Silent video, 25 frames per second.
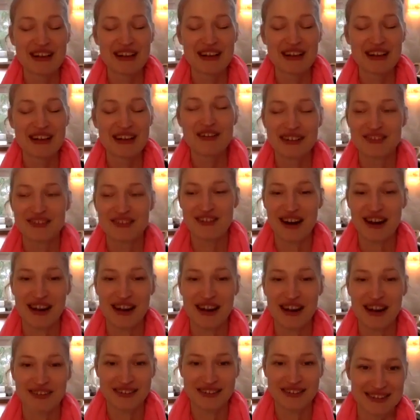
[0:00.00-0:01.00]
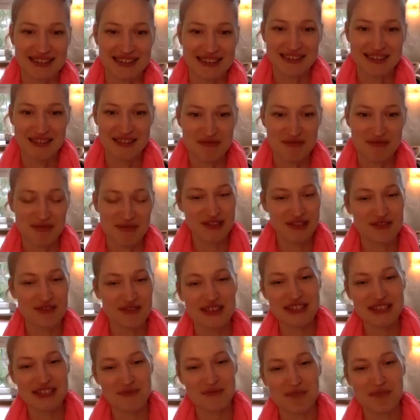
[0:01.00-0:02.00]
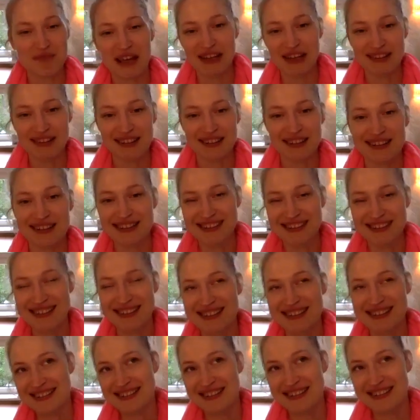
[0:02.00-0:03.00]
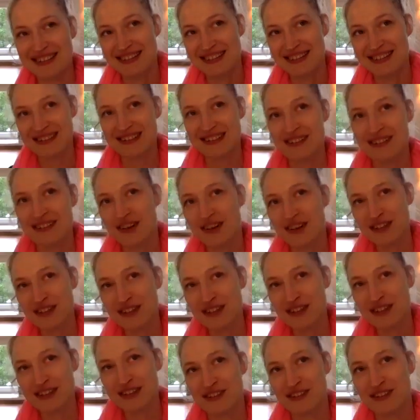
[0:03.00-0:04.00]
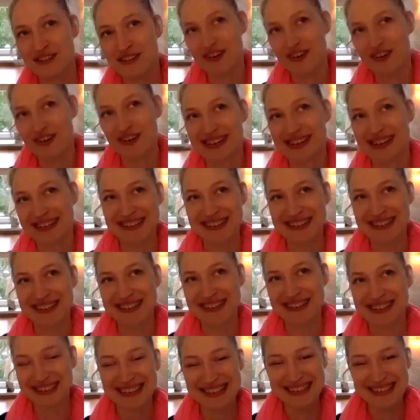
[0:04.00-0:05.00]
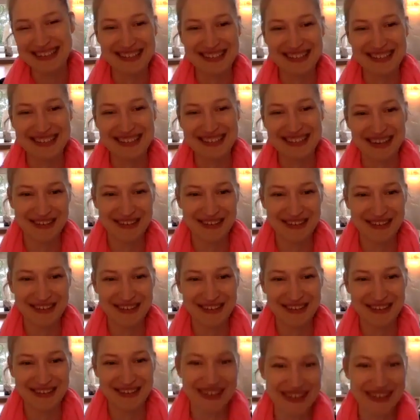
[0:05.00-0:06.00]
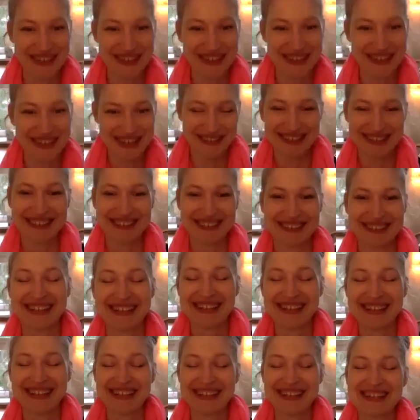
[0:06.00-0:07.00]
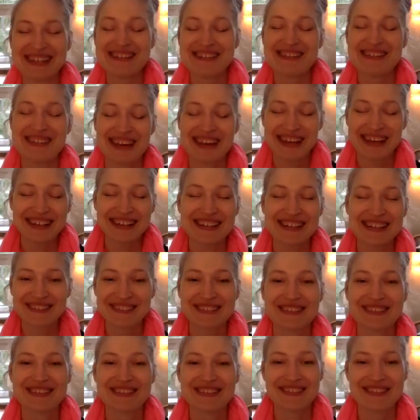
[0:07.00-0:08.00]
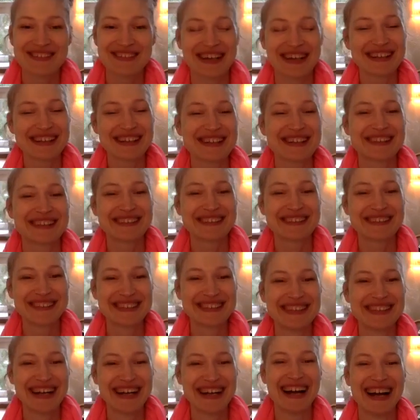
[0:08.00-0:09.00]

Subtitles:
looking around, being respectless or disoriented or whatever. Thank you, thank you.